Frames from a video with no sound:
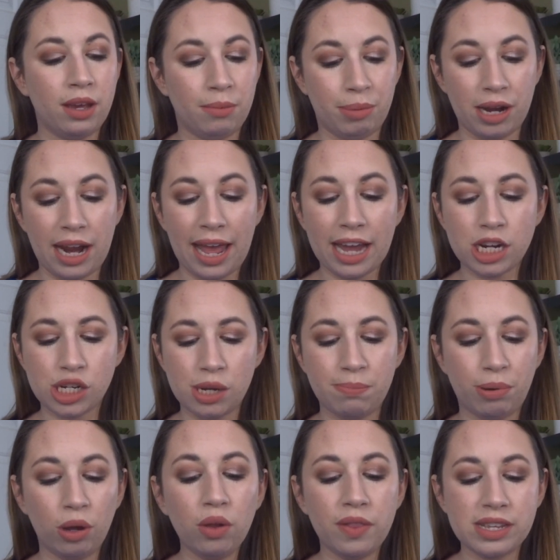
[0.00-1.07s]
But I actually
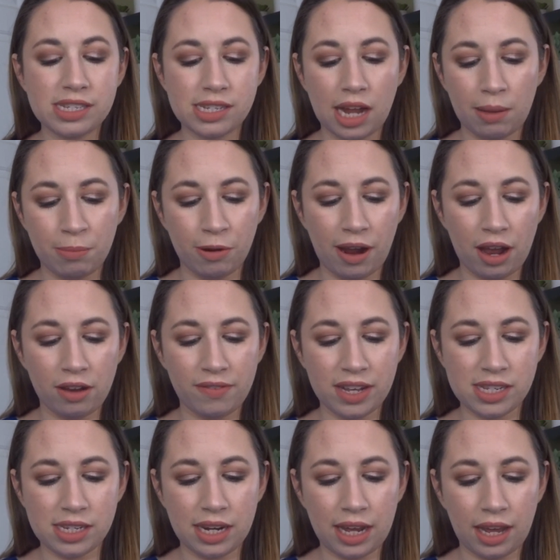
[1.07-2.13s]
pulled the stopper out of it
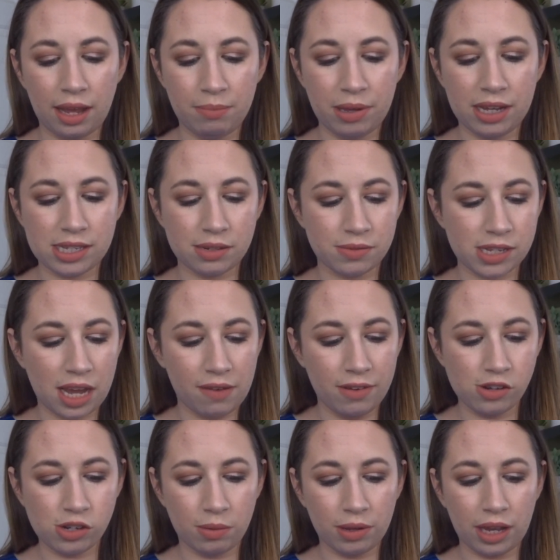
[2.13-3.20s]
today because I was having
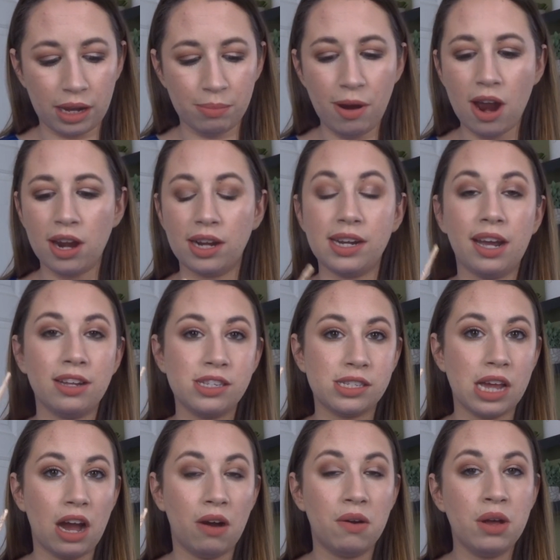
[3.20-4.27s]
trouble getting product out.
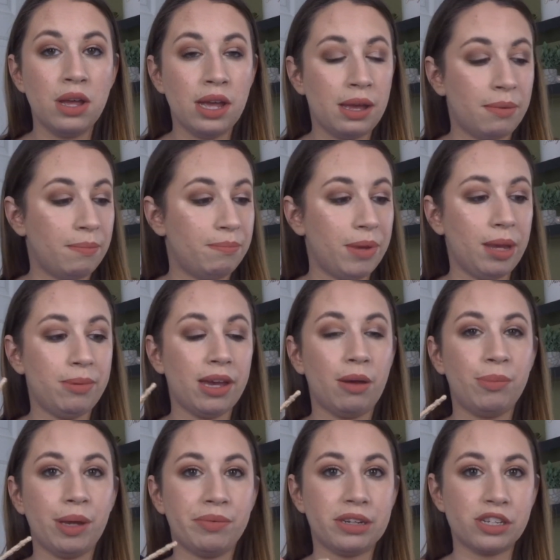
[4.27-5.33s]
So maybe I'll
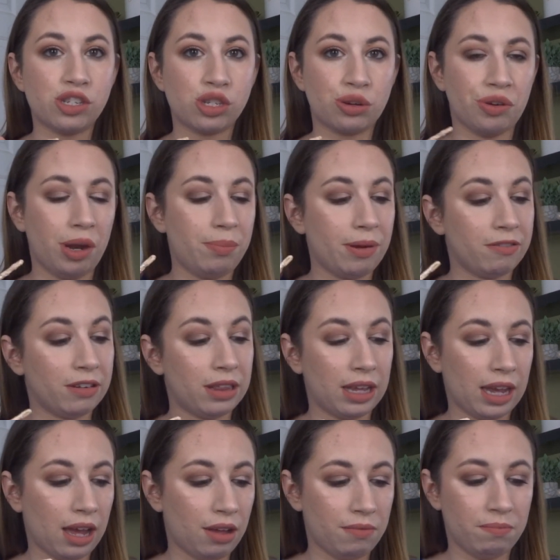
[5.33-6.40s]
be able to scrape everything
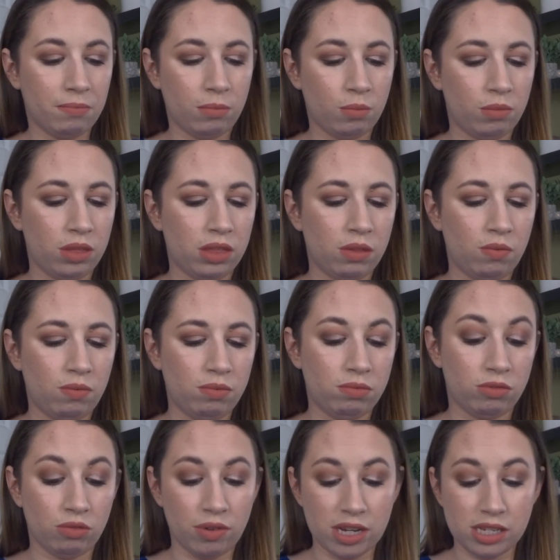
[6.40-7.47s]
out
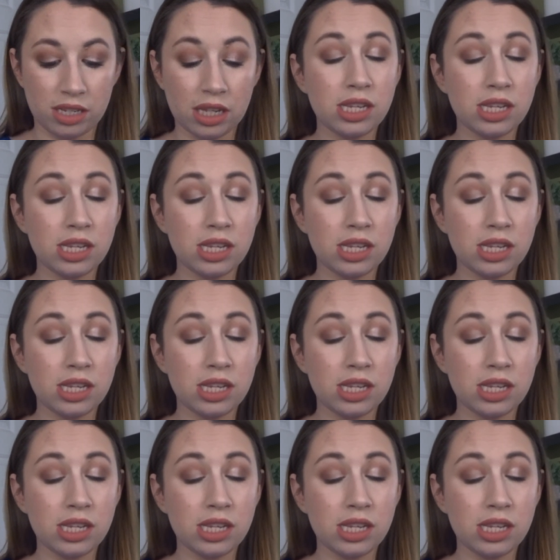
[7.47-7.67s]
the rest of